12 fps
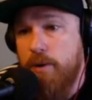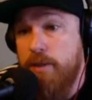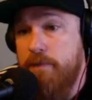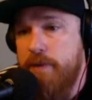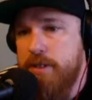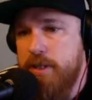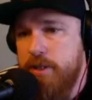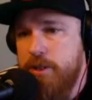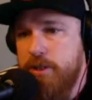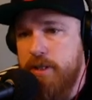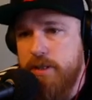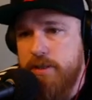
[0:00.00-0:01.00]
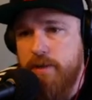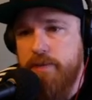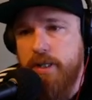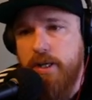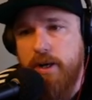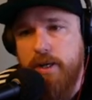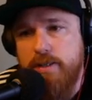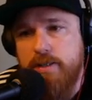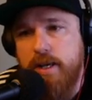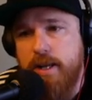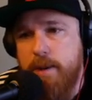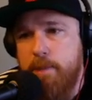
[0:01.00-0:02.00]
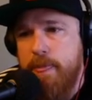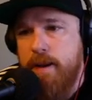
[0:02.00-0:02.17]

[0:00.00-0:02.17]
the vintageness of the current setup,